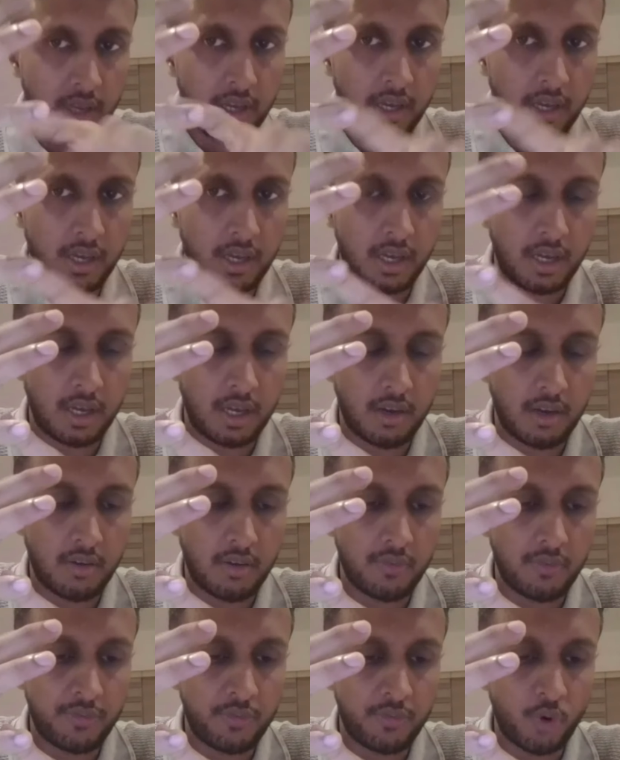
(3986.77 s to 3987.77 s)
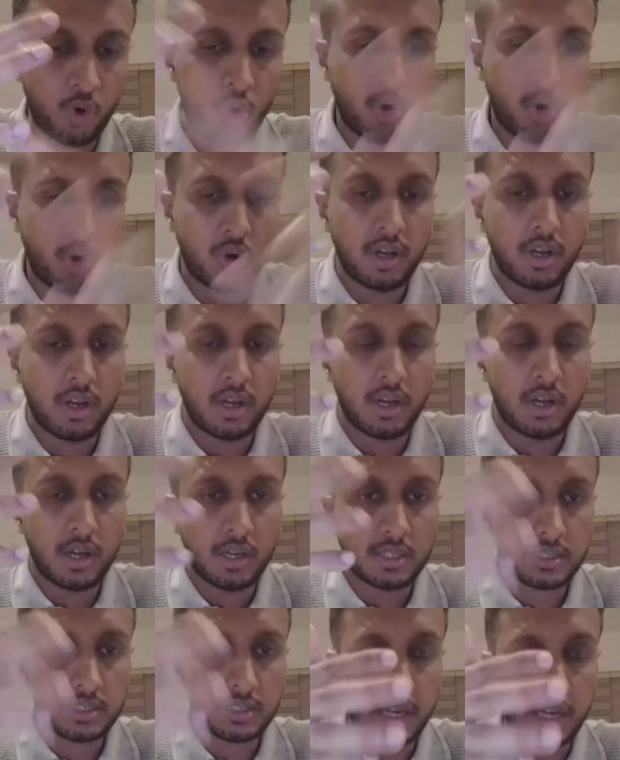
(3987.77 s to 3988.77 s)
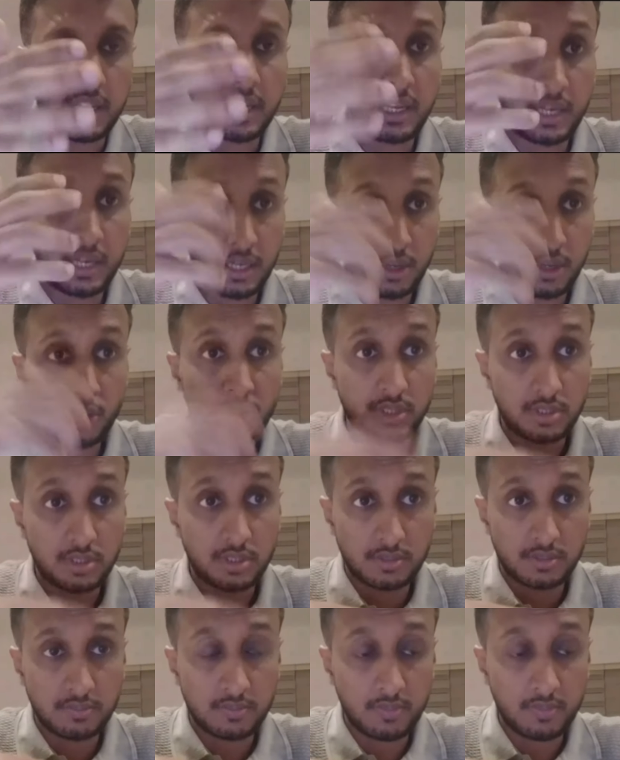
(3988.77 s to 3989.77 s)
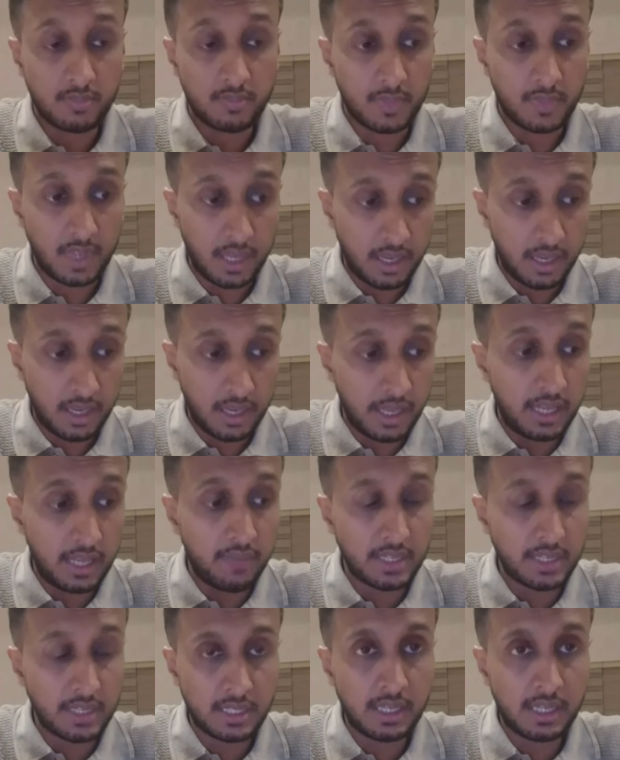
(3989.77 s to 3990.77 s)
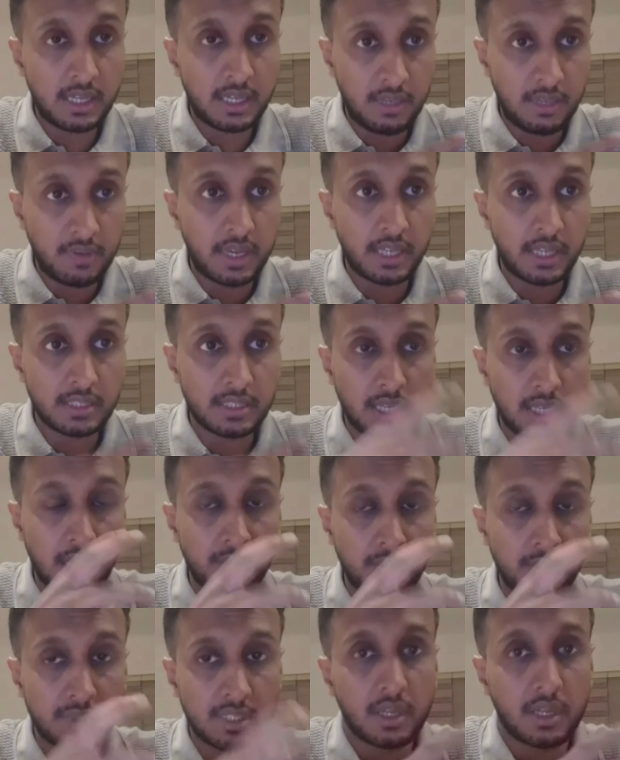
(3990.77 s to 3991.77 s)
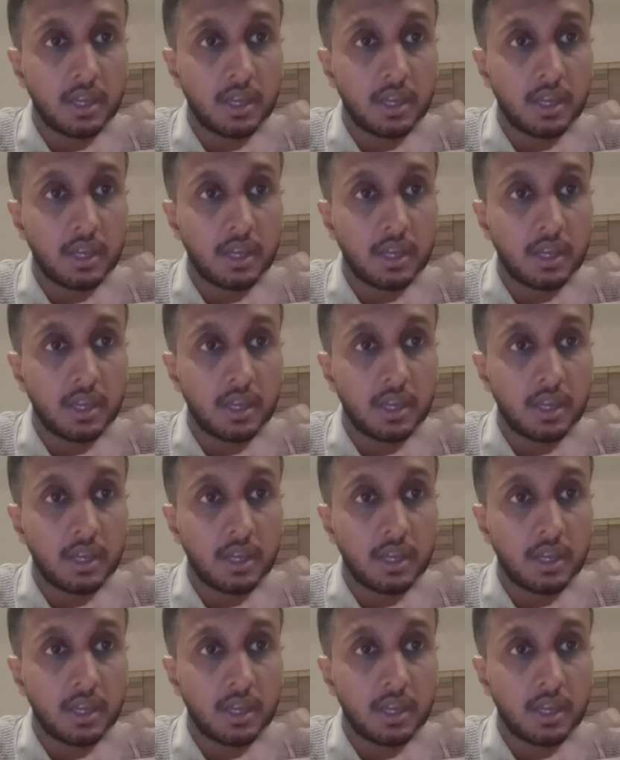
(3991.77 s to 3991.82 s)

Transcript: uh, for statin-induced elevation in liver enzymes,